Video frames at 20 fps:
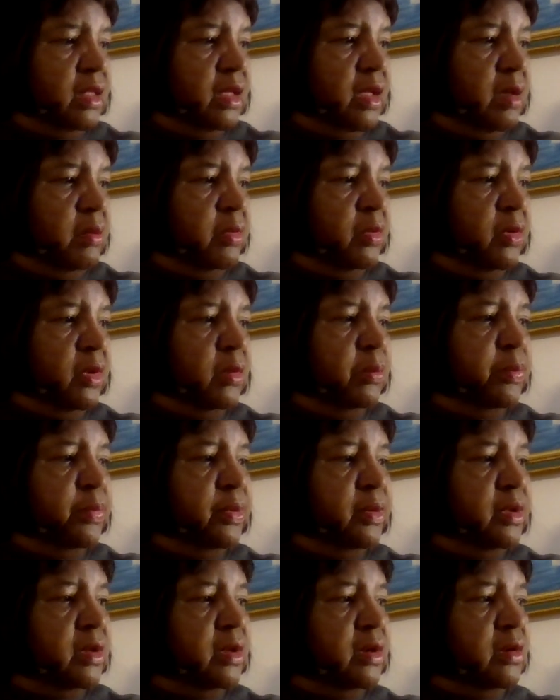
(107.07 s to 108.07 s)
I'm going to
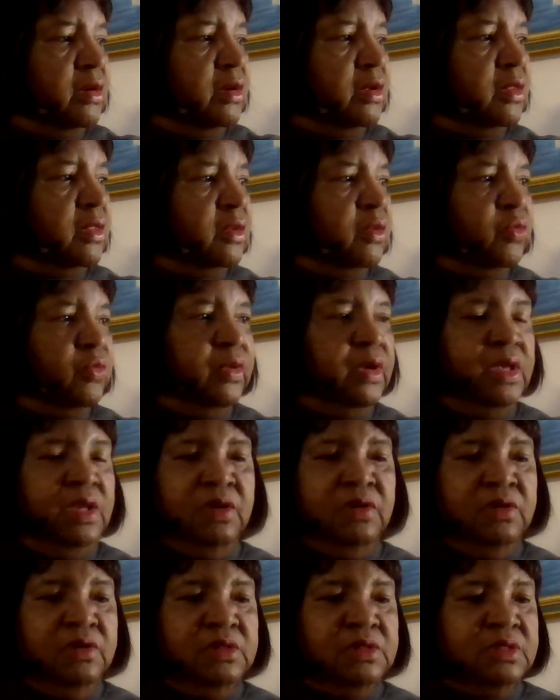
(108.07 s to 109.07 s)
put on the
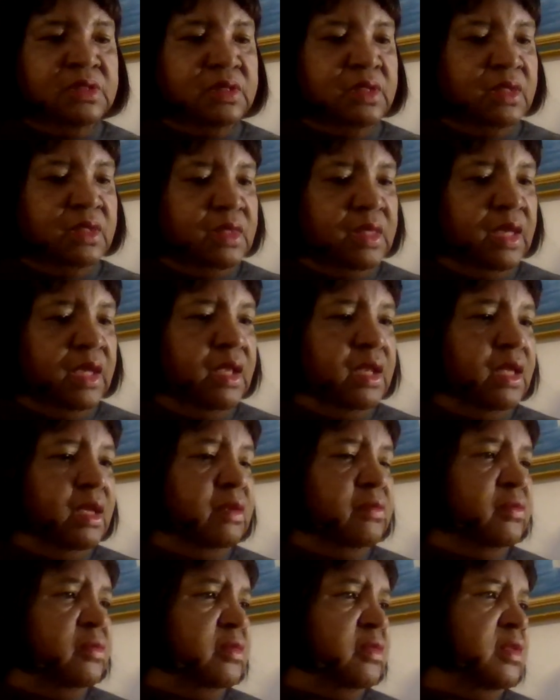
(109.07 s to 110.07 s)
readers that
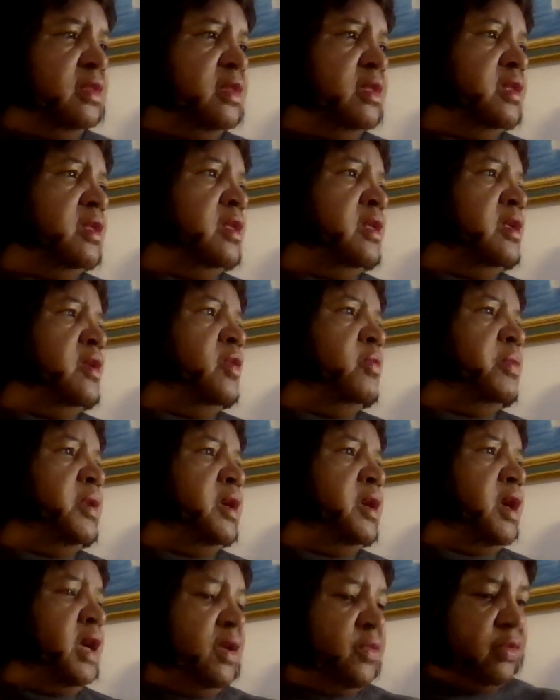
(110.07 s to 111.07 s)
I
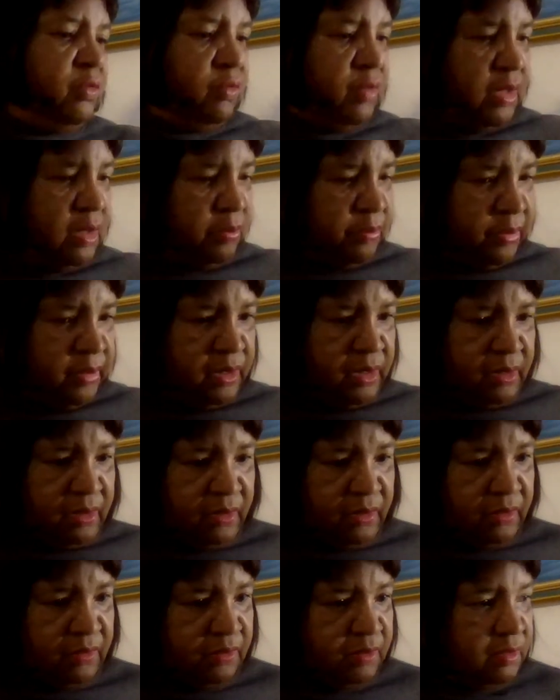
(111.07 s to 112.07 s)
got the right
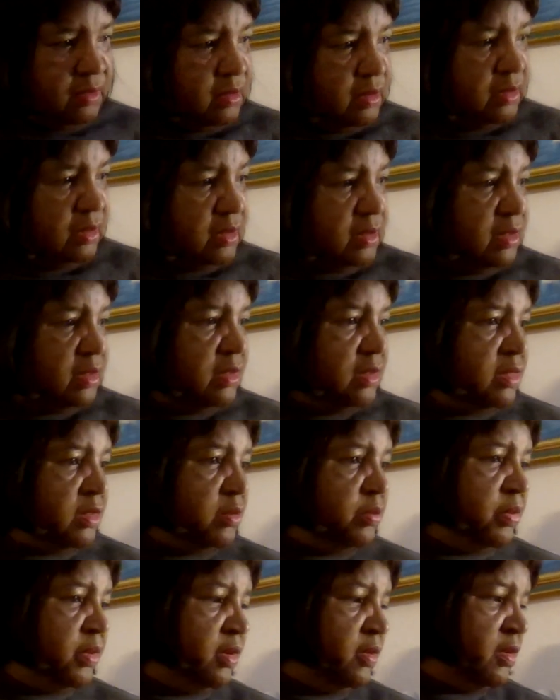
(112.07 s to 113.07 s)
pair. The
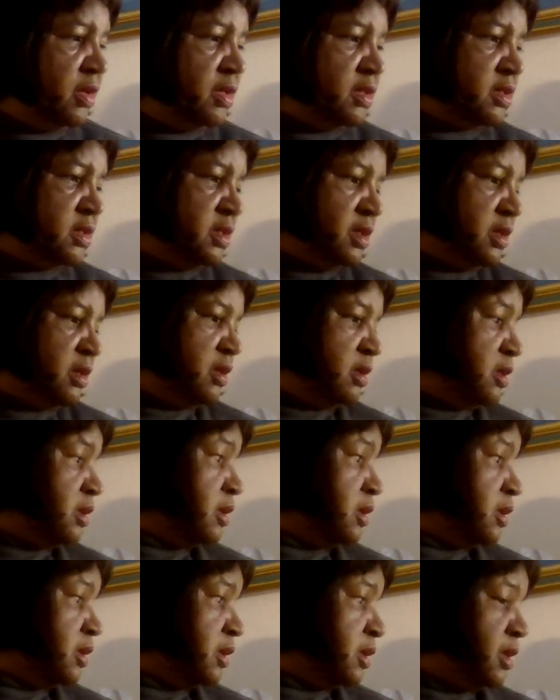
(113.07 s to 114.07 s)
pair that's the
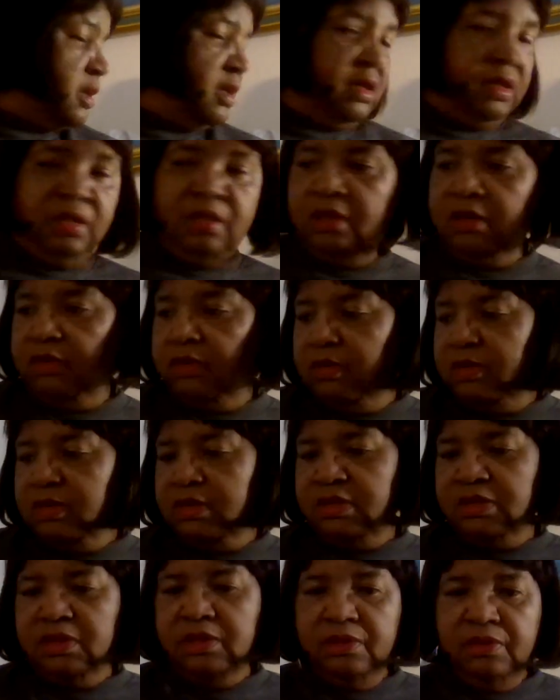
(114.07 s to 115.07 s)

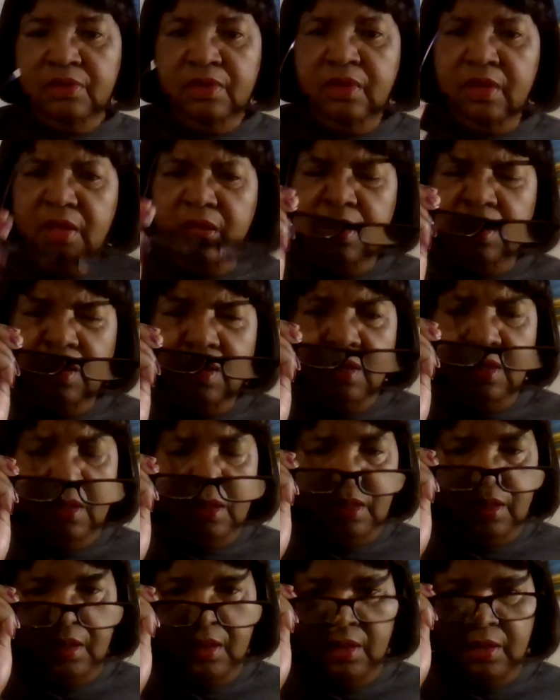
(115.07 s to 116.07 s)
clearest.
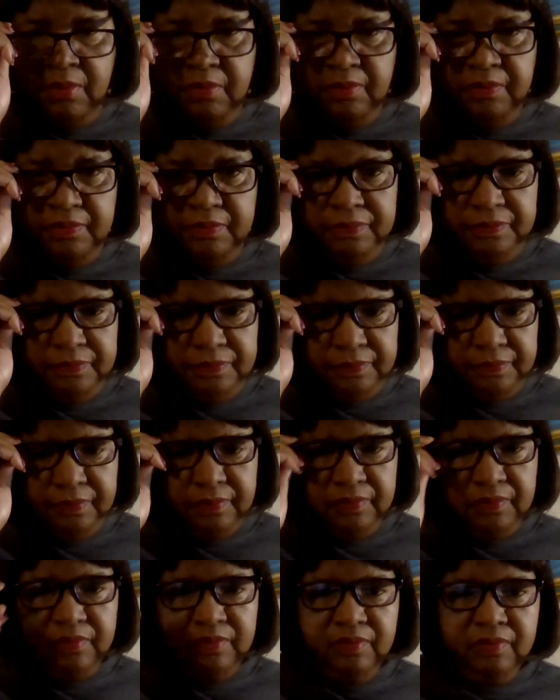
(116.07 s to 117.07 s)

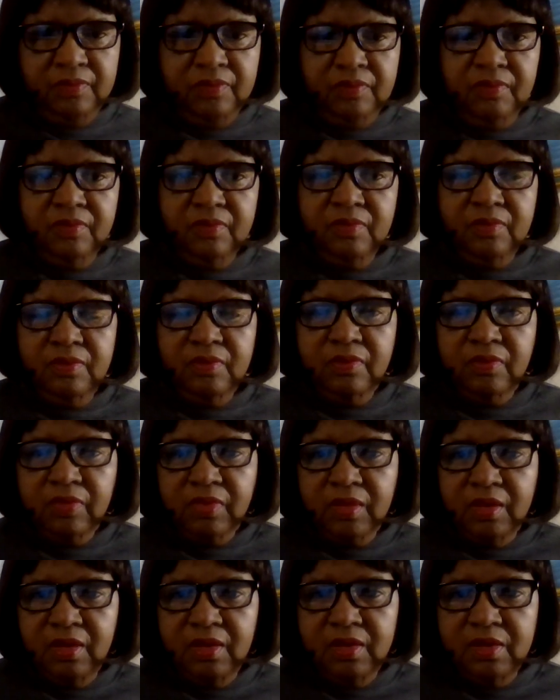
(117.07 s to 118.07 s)

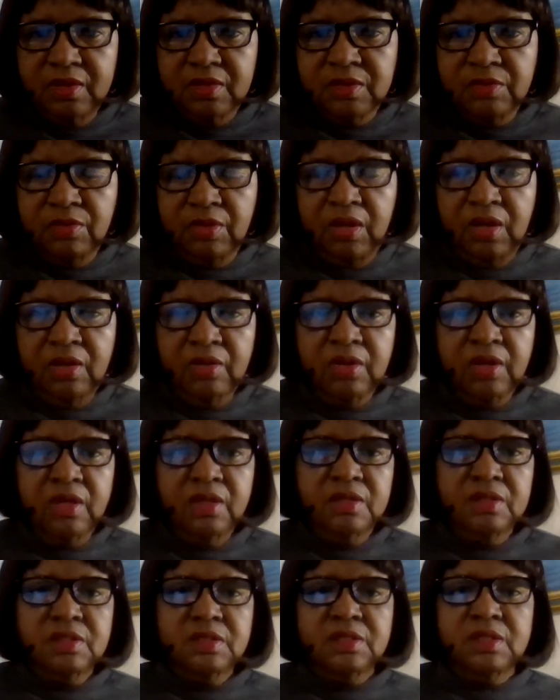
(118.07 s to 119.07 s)
So I
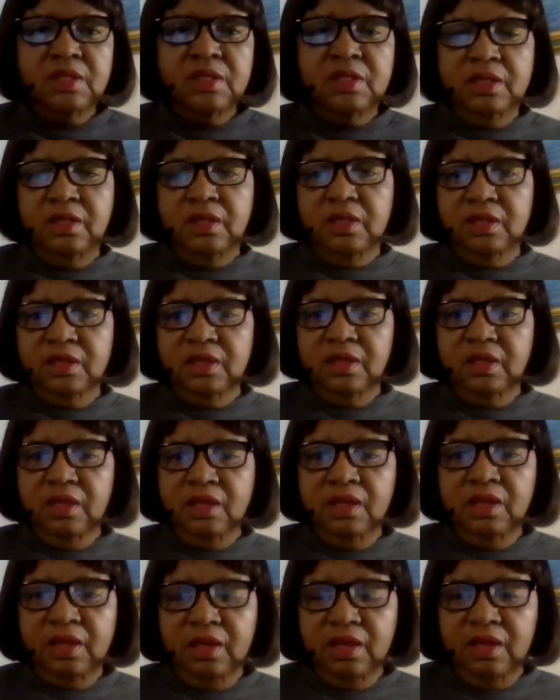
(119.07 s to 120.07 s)
can see
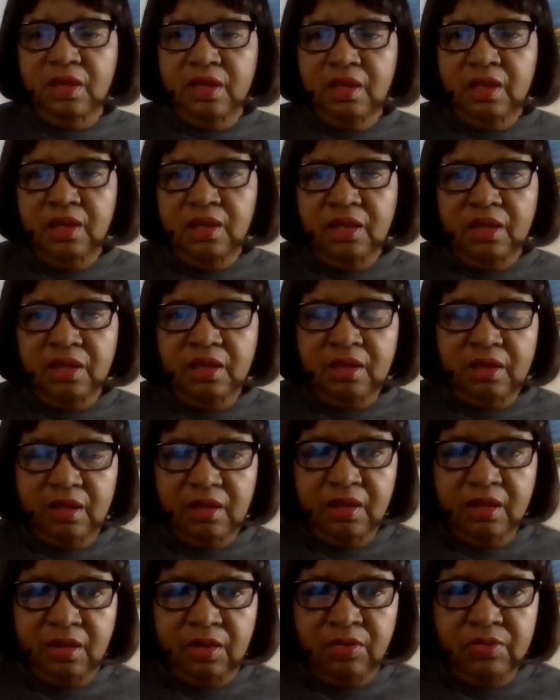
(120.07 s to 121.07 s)

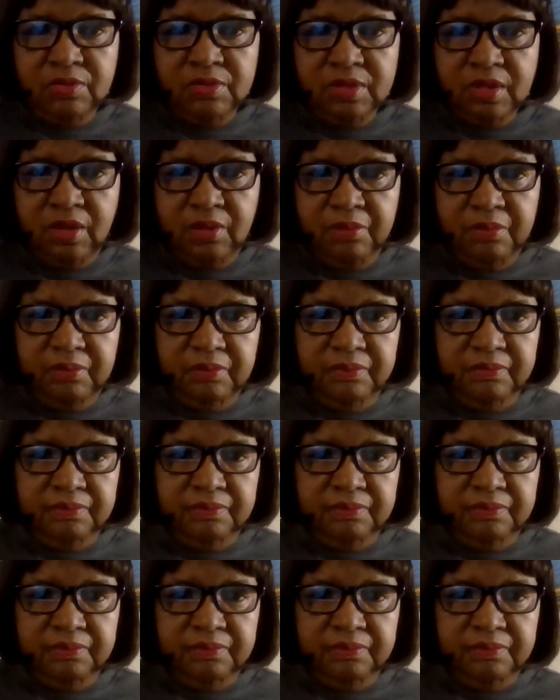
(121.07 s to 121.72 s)
close up.